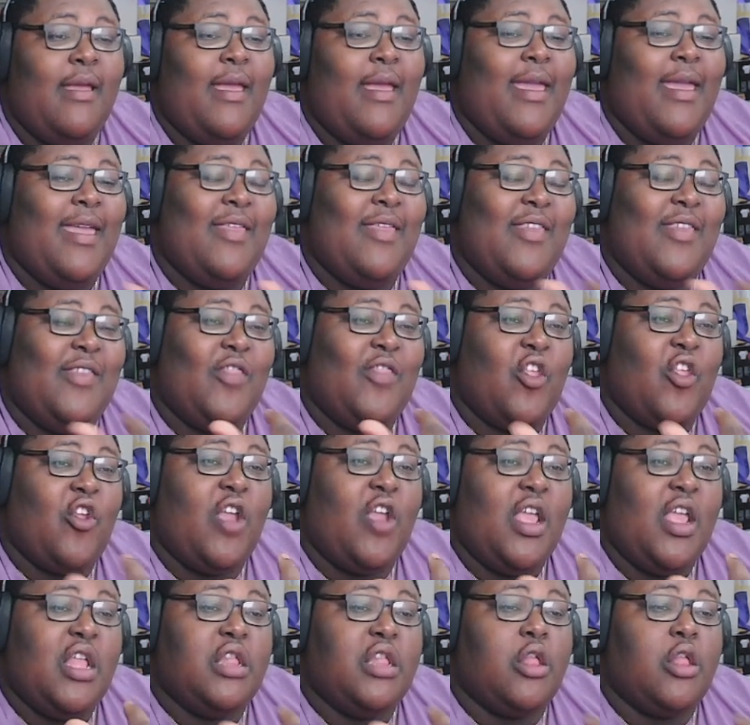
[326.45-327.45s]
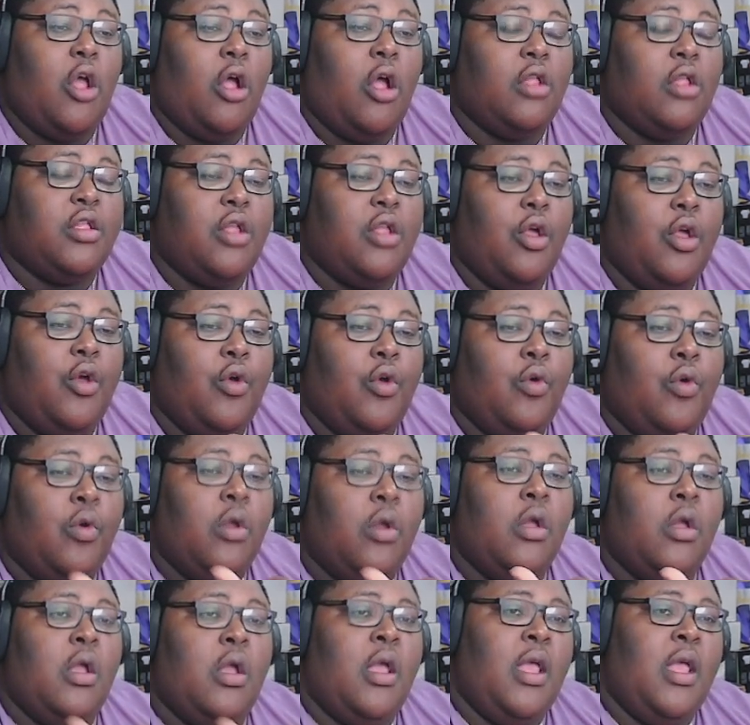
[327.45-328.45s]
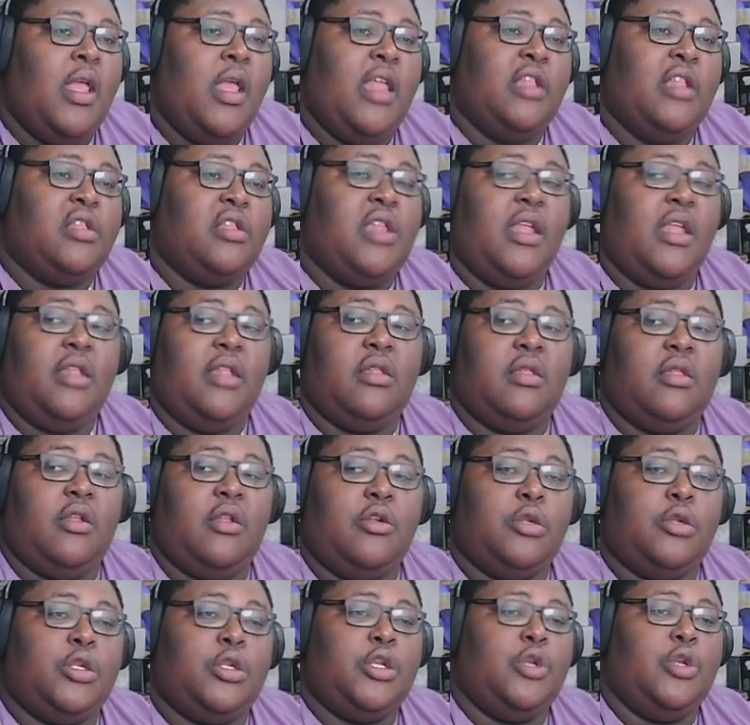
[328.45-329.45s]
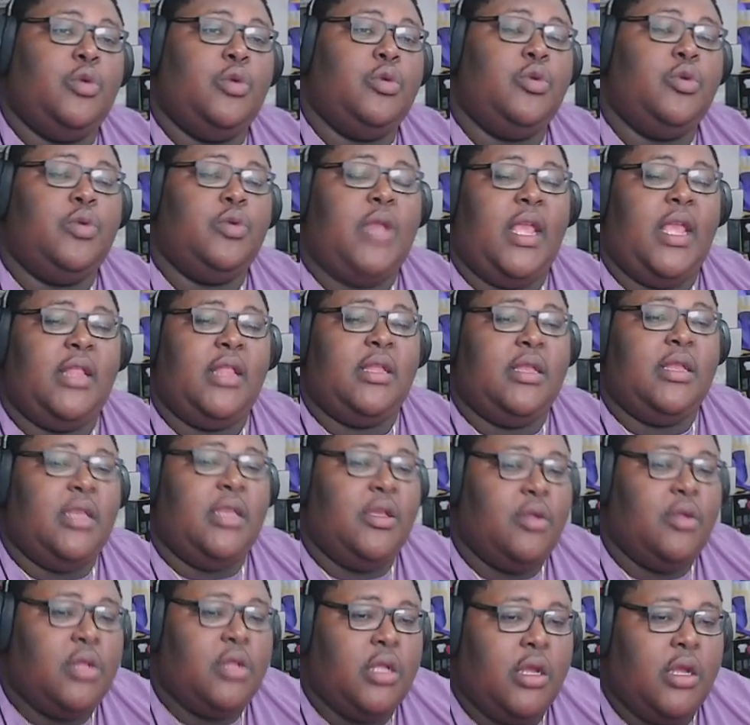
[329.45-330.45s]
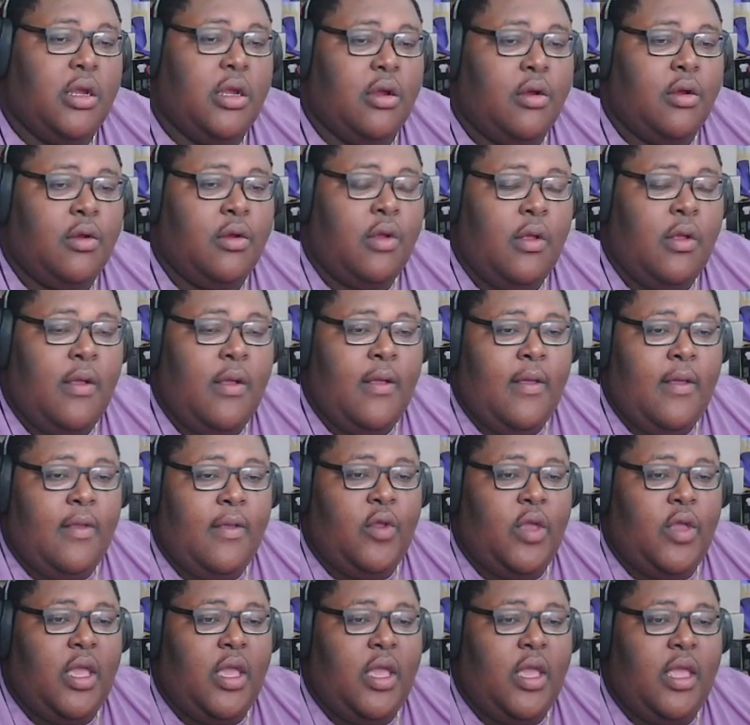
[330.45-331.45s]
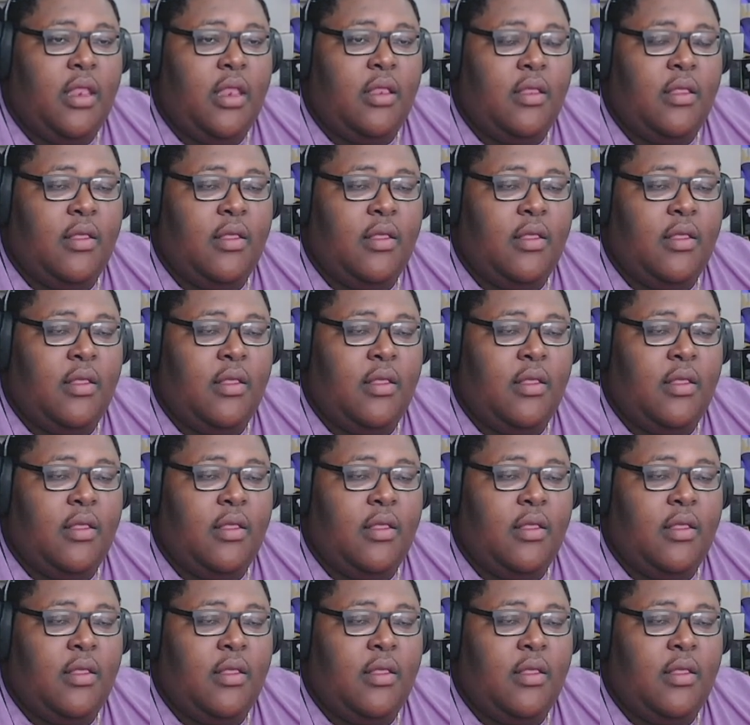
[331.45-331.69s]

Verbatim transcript: And then there is also, it says there's 2 new daily deals here. You get